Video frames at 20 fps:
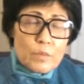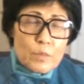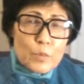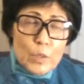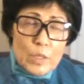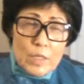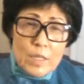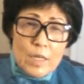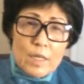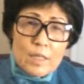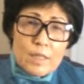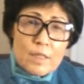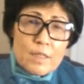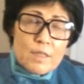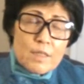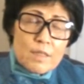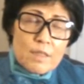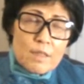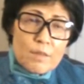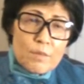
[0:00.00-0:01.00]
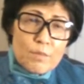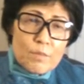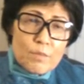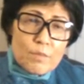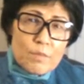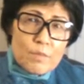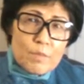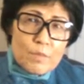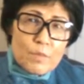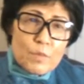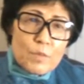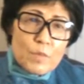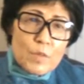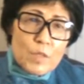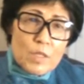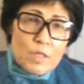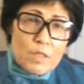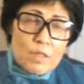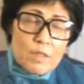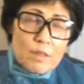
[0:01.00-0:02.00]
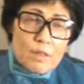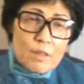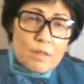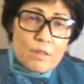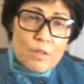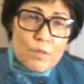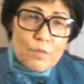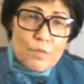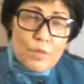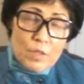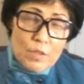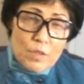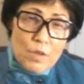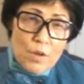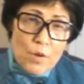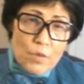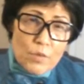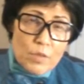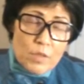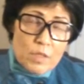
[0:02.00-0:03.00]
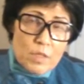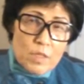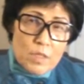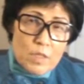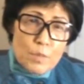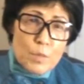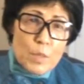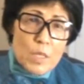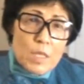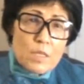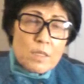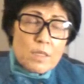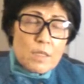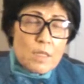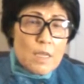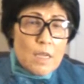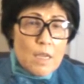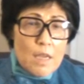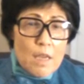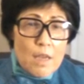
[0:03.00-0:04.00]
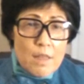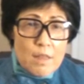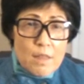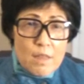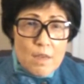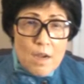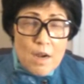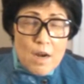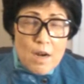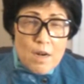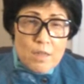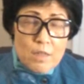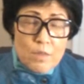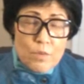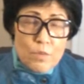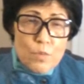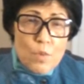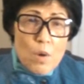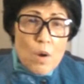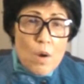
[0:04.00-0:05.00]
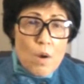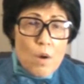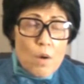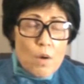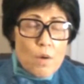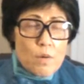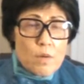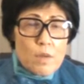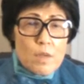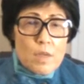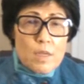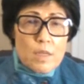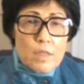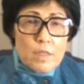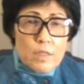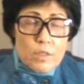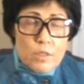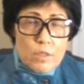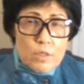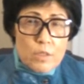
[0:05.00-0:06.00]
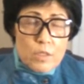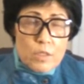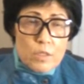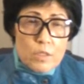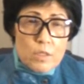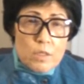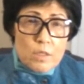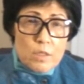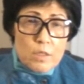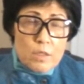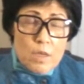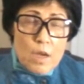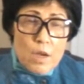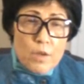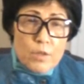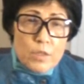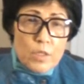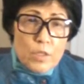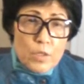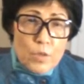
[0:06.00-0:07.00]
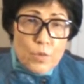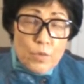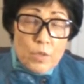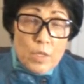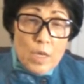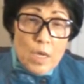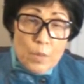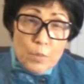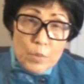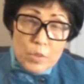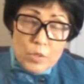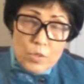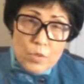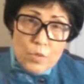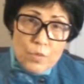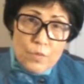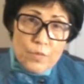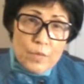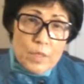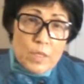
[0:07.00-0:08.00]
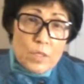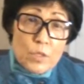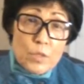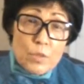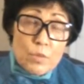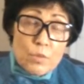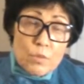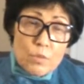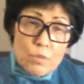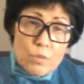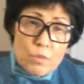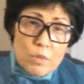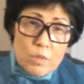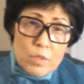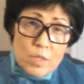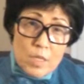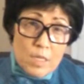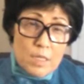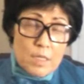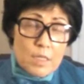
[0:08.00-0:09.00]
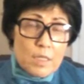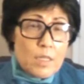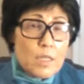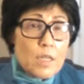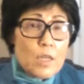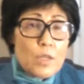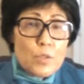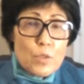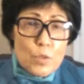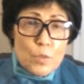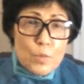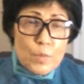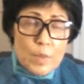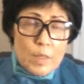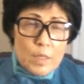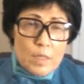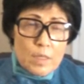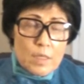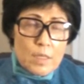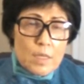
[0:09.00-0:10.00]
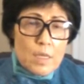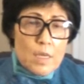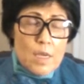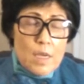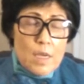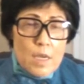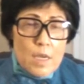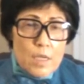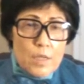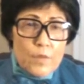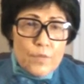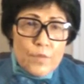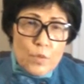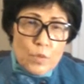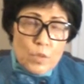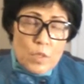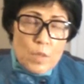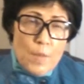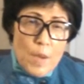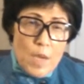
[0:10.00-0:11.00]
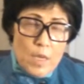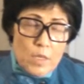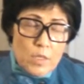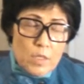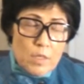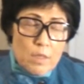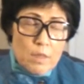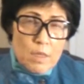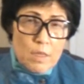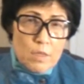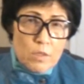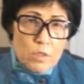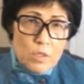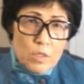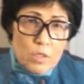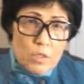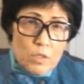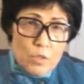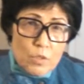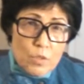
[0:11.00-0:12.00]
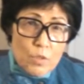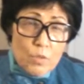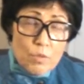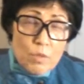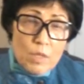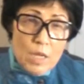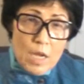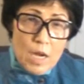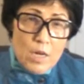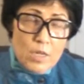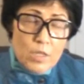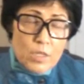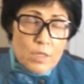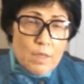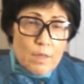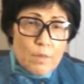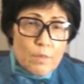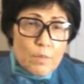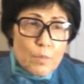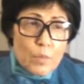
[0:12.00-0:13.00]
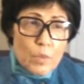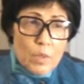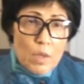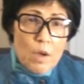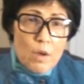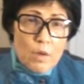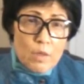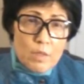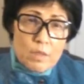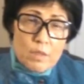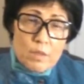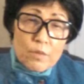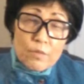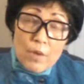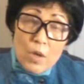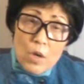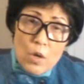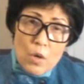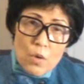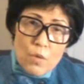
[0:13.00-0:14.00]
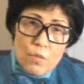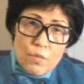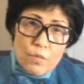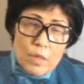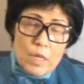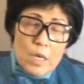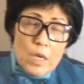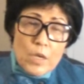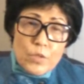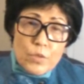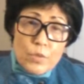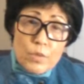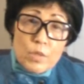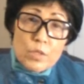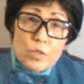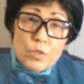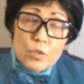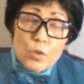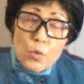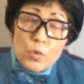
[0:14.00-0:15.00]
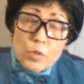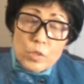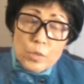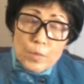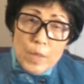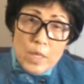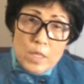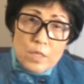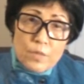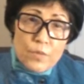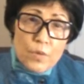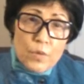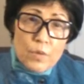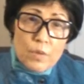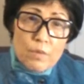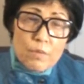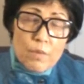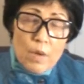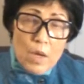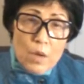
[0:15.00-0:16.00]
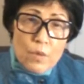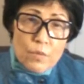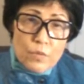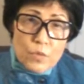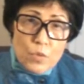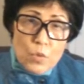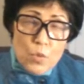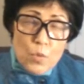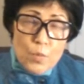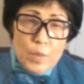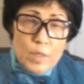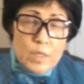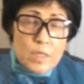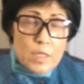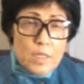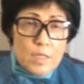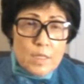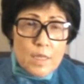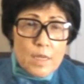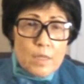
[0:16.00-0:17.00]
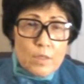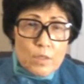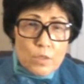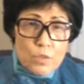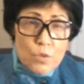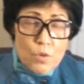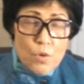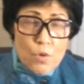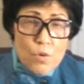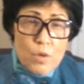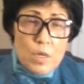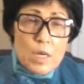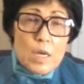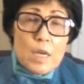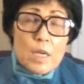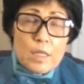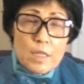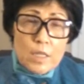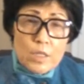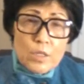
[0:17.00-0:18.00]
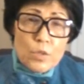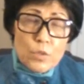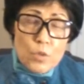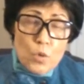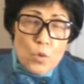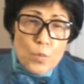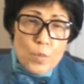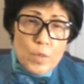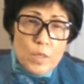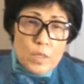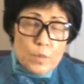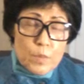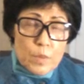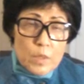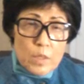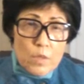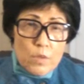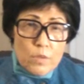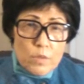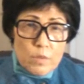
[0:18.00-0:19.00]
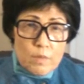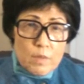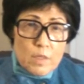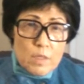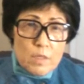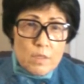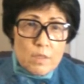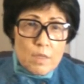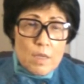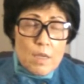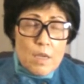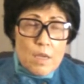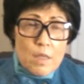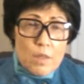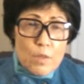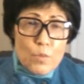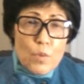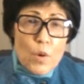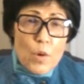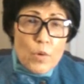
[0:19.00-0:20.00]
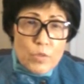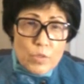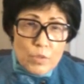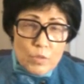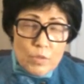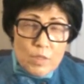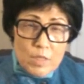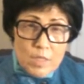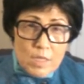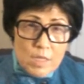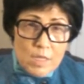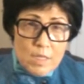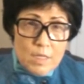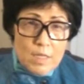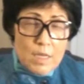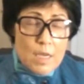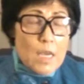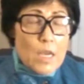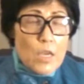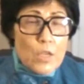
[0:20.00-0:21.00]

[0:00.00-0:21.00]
Regardless, the different causes just means the heart wall is just undergoing hypertrophy, too thick, too big. If you imagine that's just too large, then block the valve. So there's no space for the valve to open, just like the door cannot open because of this, the wall is too thick.